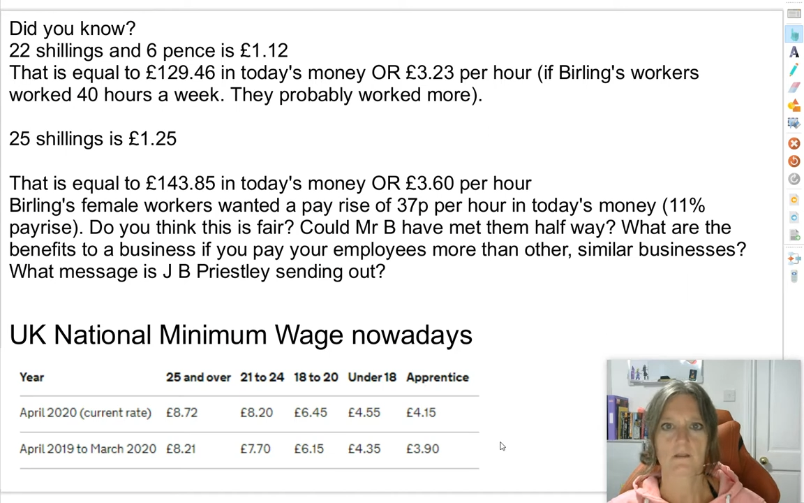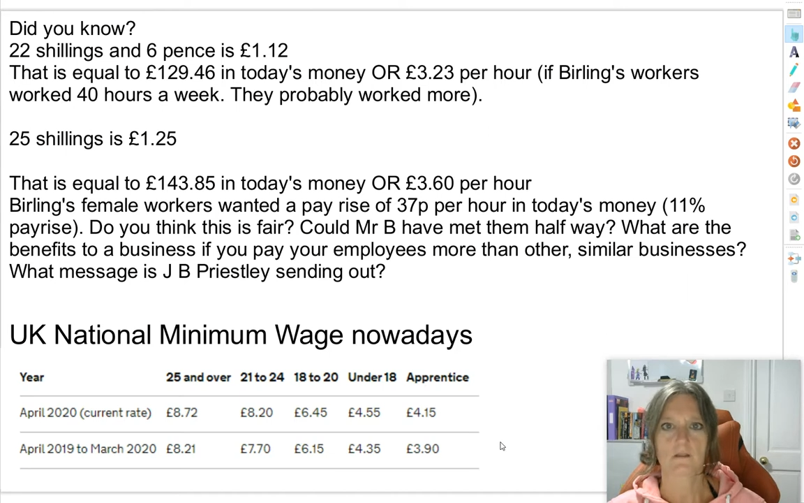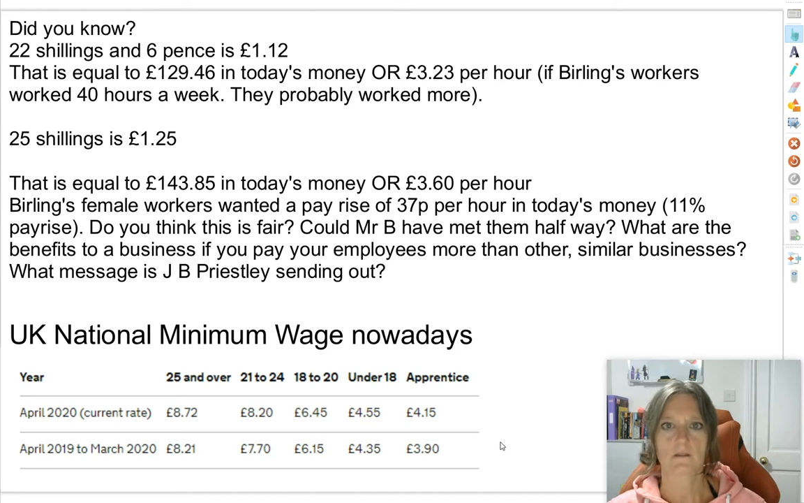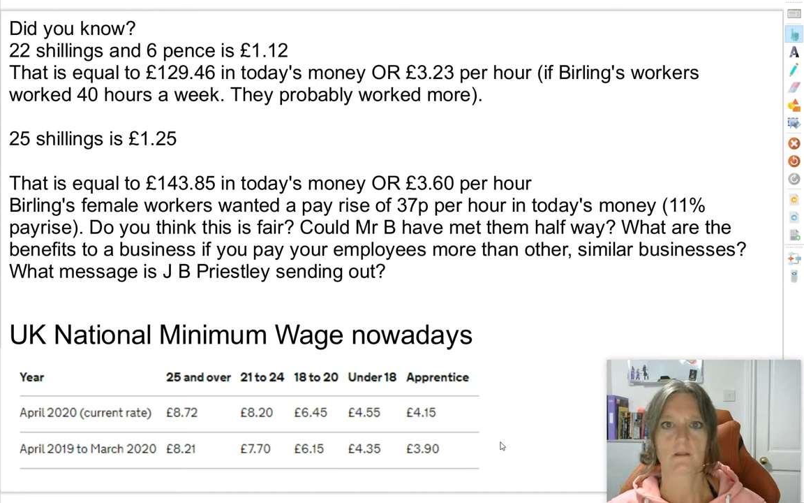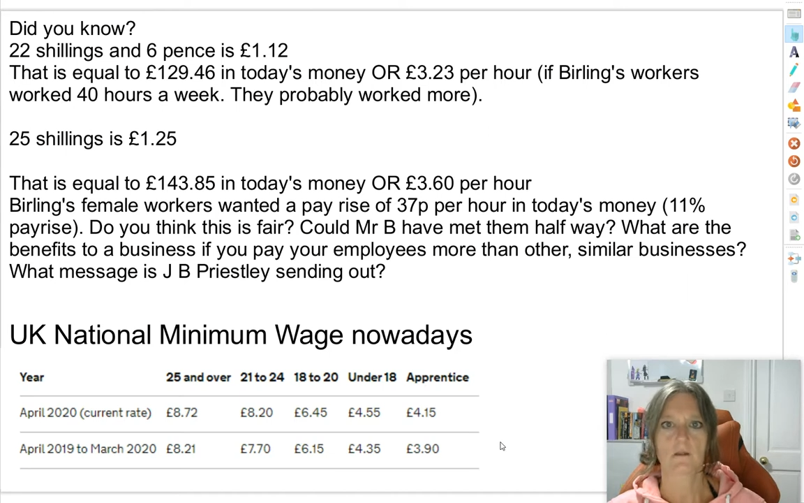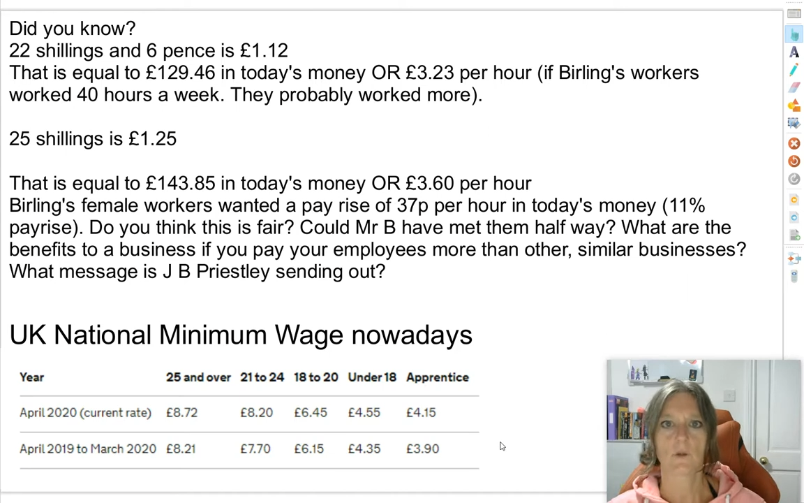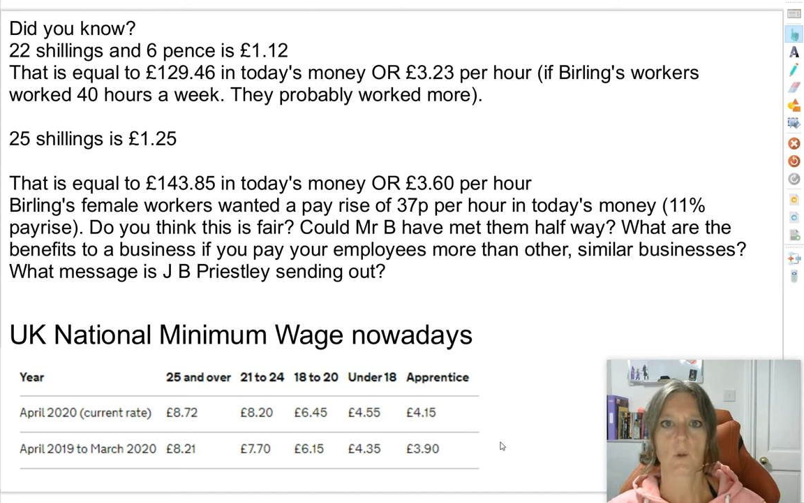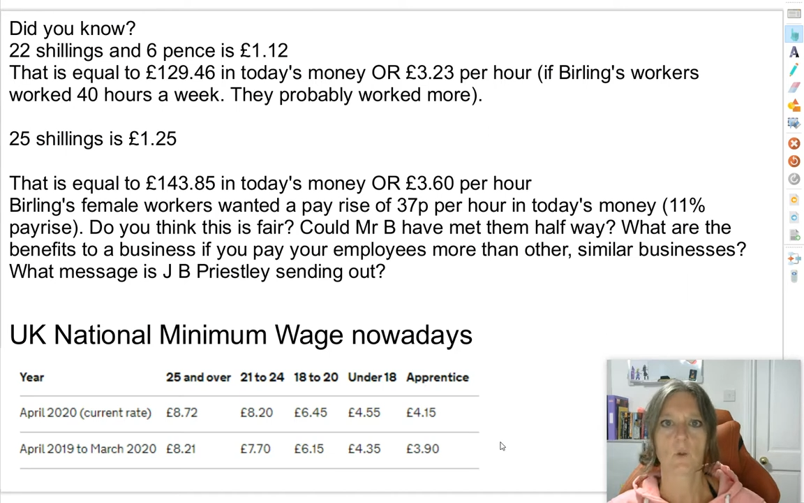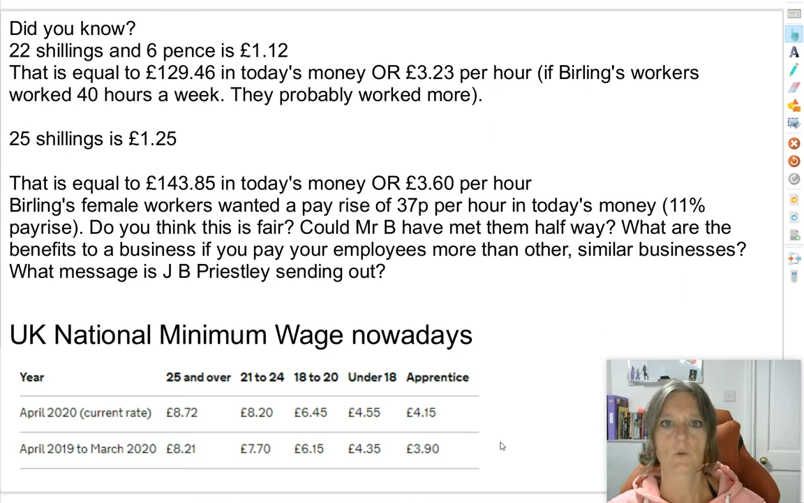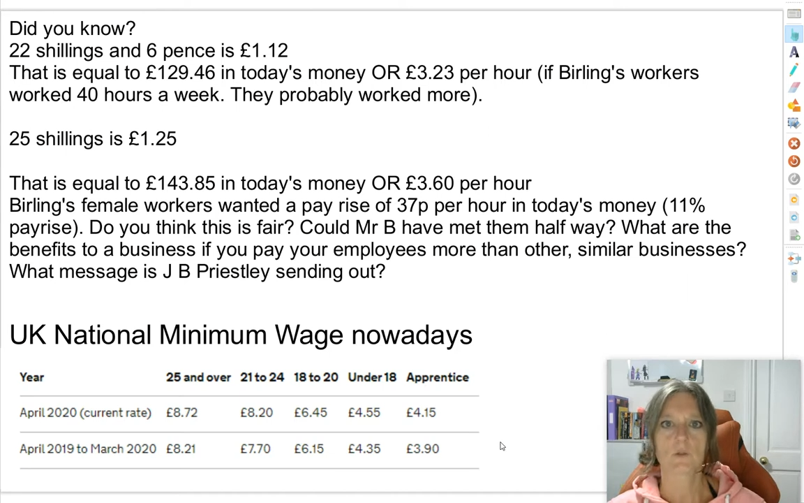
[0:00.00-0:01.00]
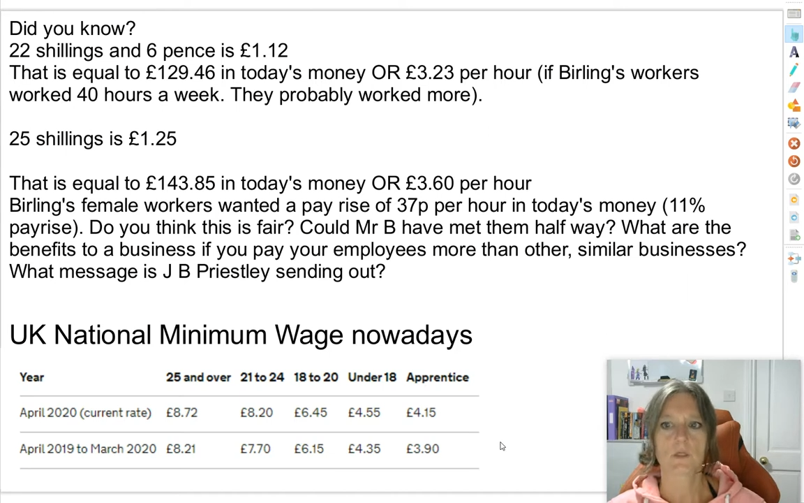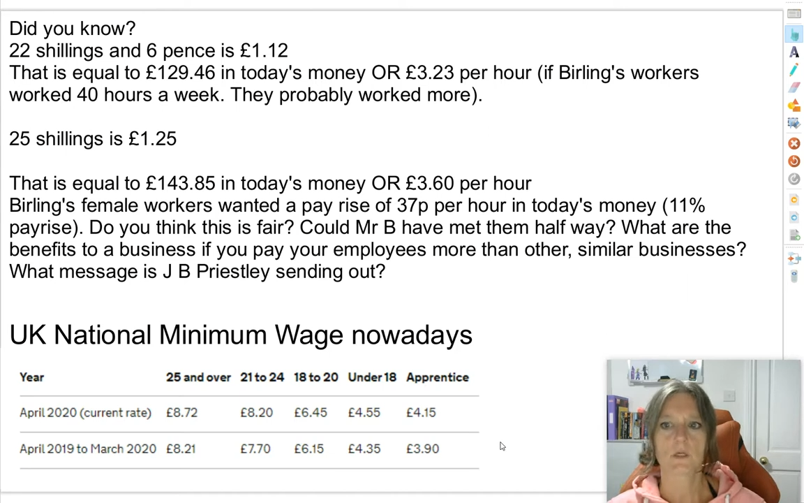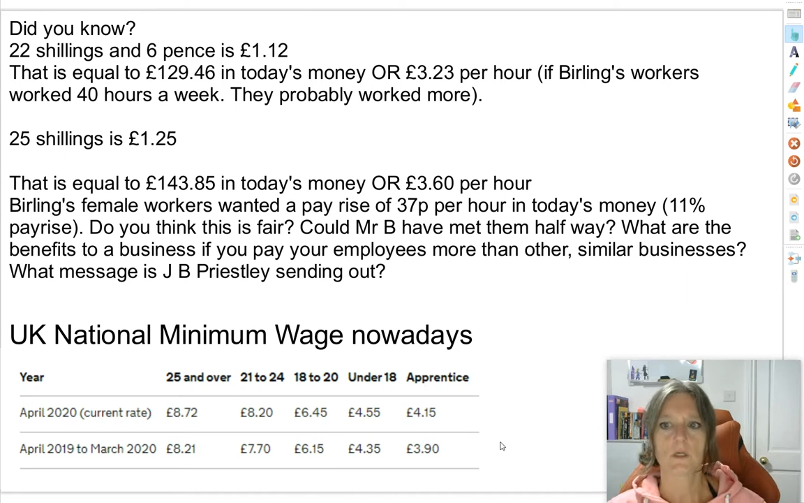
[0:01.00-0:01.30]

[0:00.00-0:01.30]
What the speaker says: a lot.